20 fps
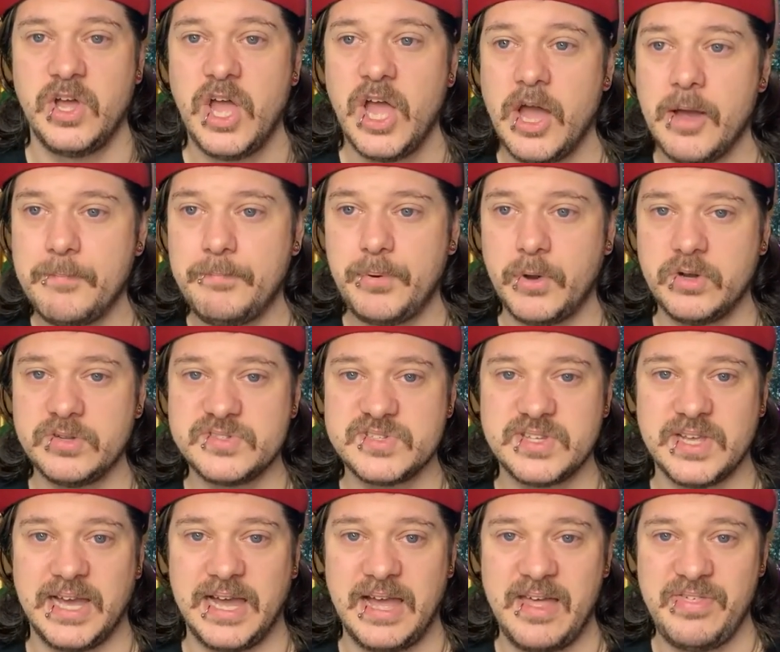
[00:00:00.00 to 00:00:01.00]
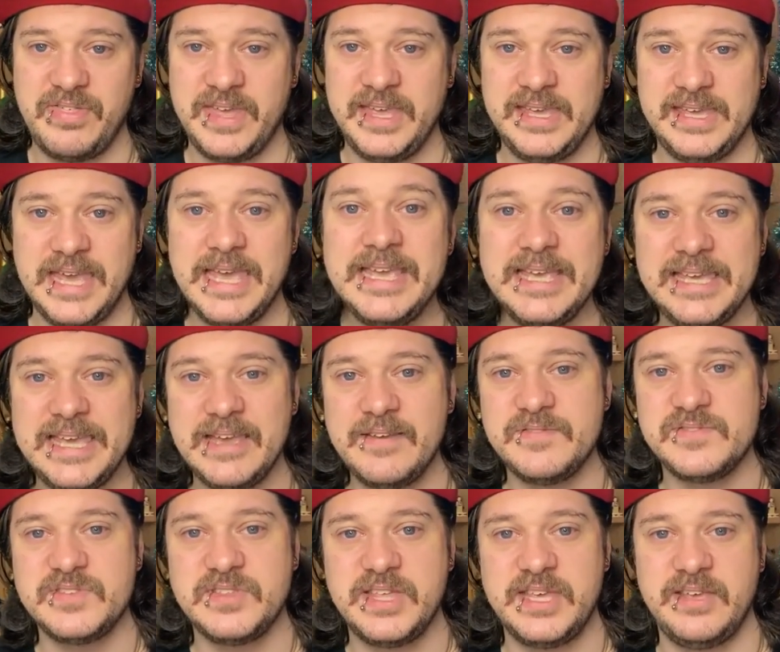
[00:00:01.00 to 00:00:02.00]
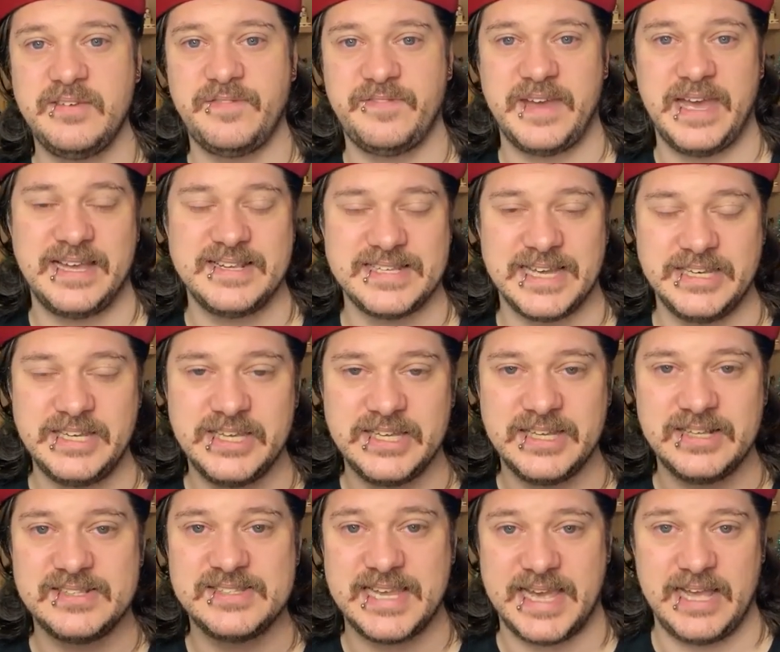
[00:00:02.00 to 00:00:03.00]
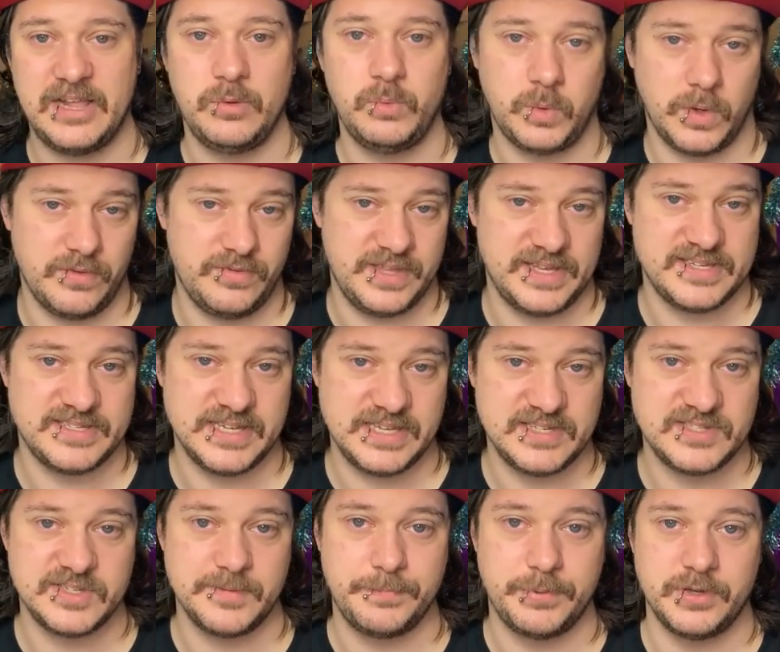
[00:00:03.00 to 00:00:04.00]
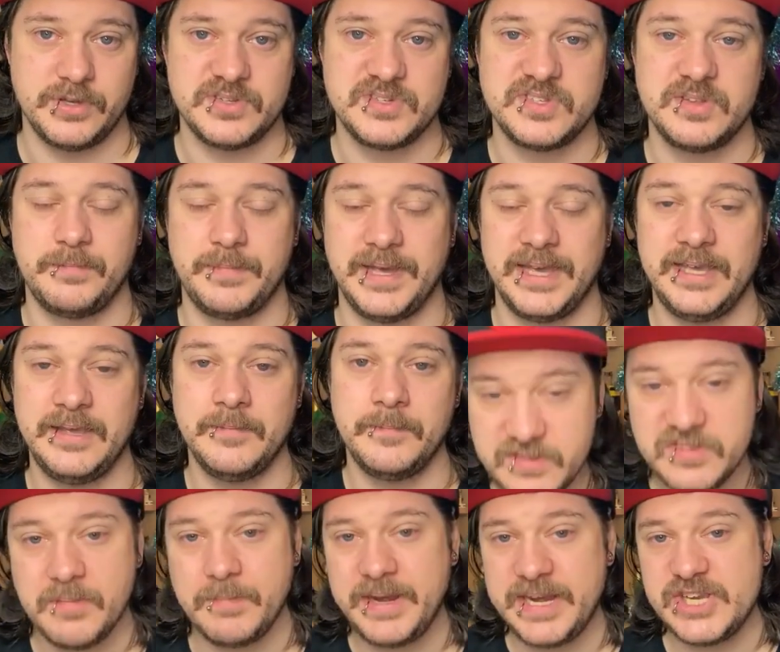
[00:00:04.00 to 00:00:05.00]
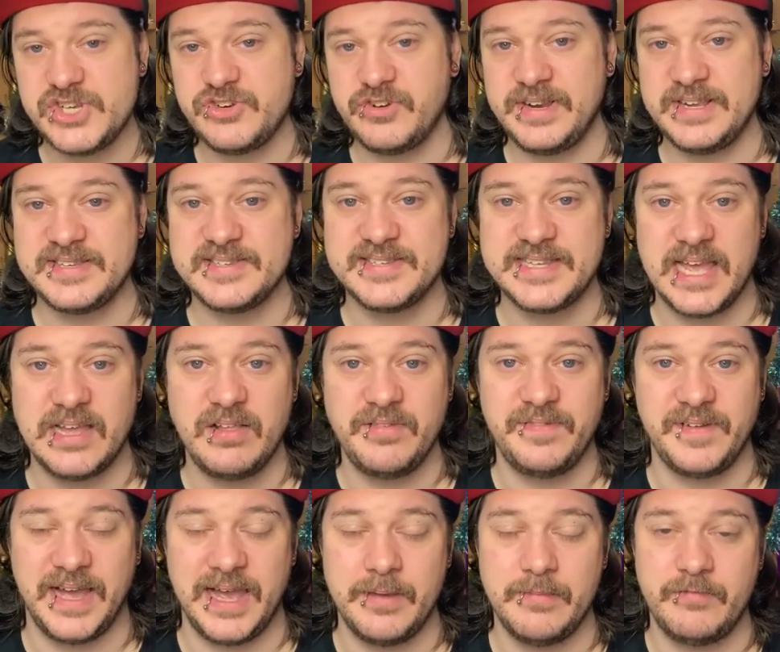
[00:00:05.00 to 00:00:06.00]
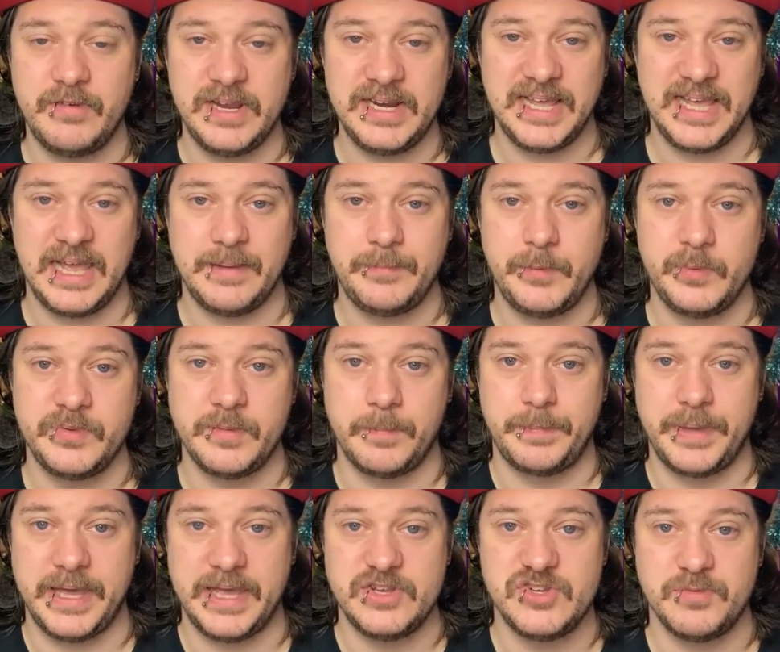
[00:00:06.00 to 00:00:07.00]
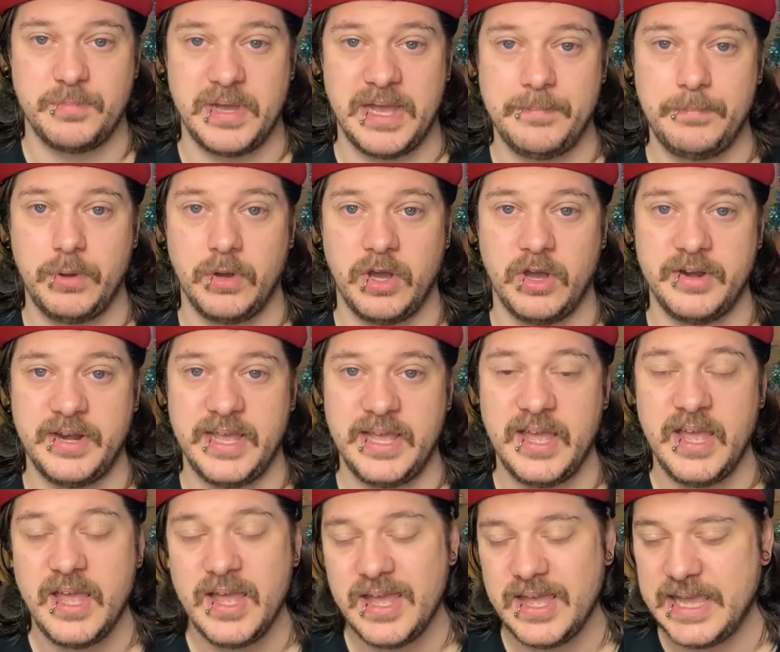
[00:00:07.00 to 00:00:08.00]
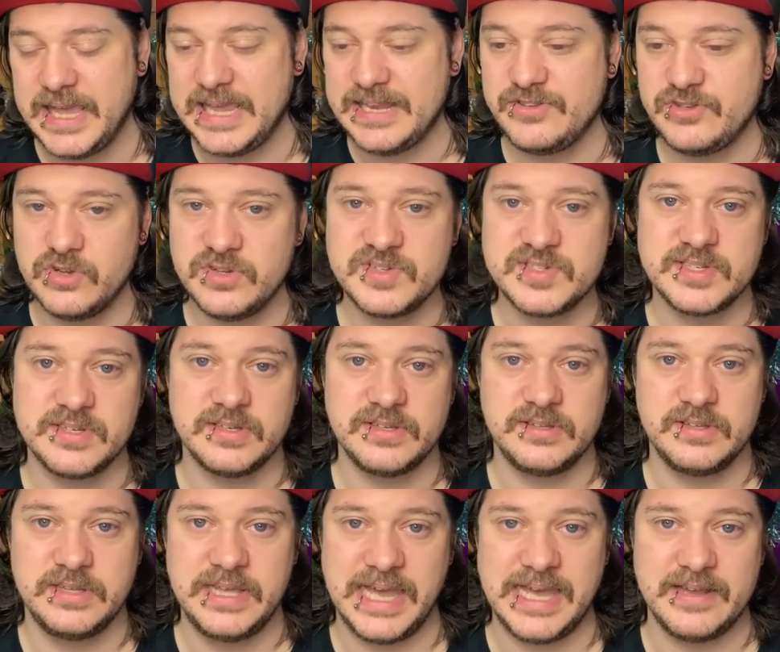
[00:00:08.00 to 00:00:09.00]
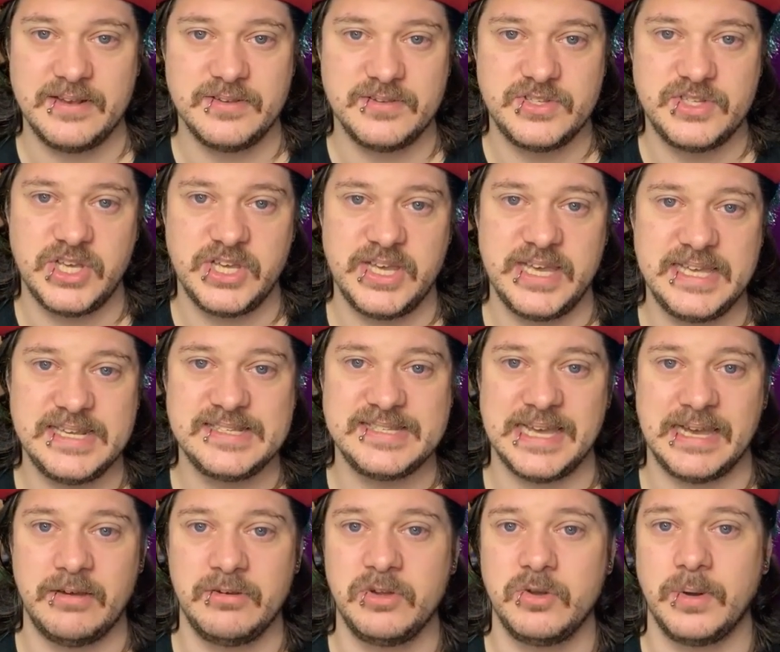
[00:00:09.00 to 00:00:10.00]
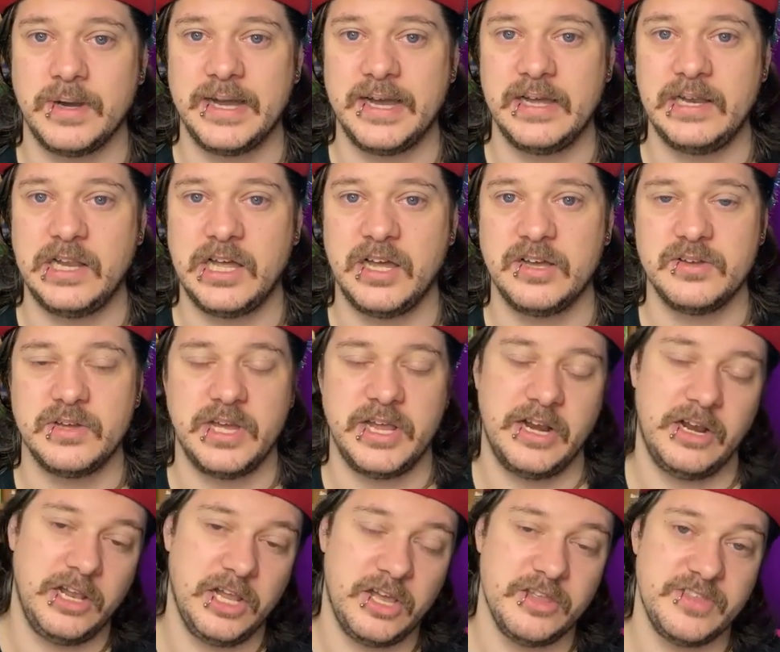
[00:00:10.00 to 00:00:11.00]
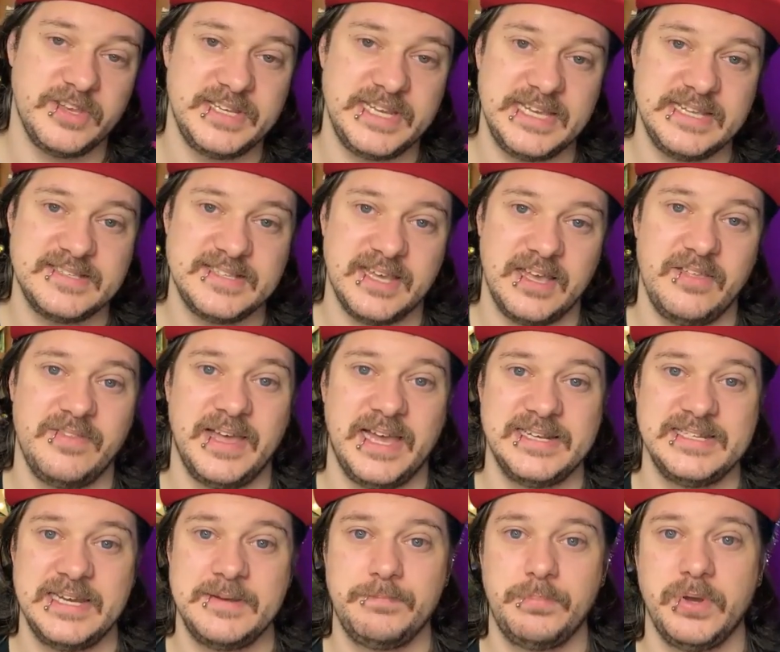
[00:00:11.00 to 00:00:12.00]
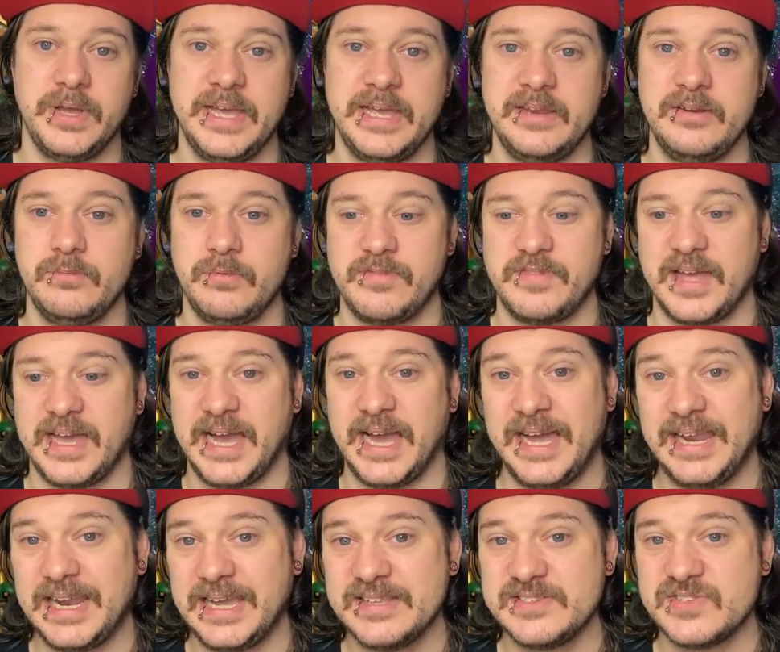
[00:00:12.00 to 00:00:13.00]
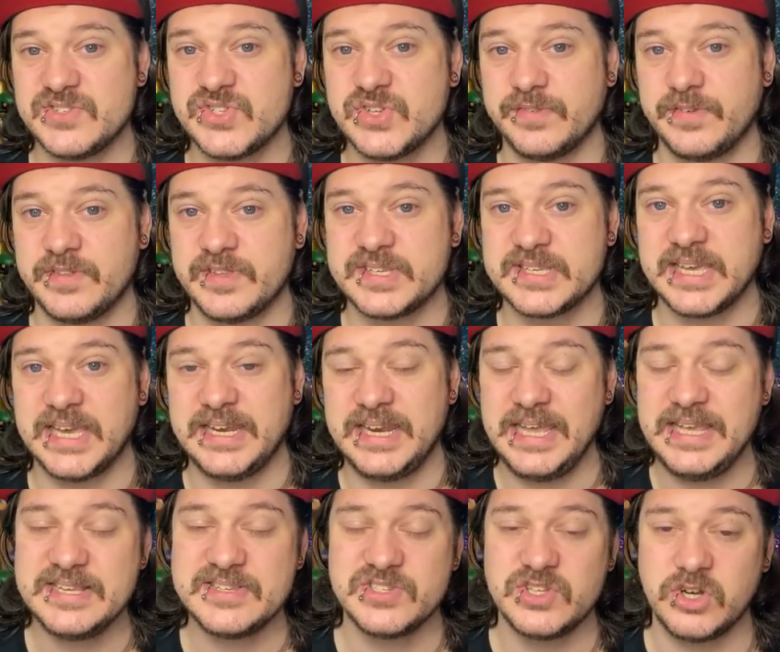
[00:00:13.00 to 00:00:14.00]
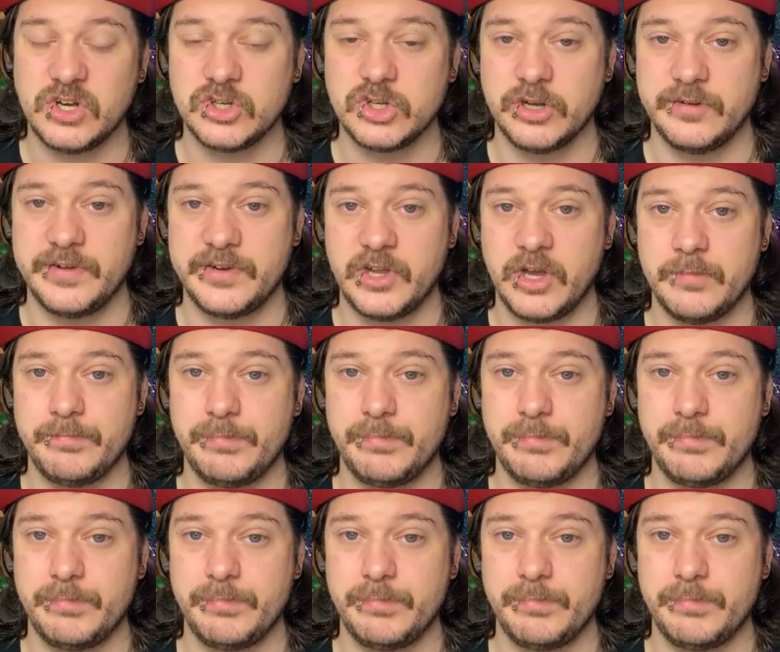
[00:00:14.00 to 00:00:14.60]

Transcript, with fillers: But I think it gives the effect and you can tell what this is supposed to be. Miniature itself, I'm really happy with the paint job I put on it. It does get dirtied down quite a lot and a lot of the detail that I did put in with the highlights and stuff on the skin is sort of covered up,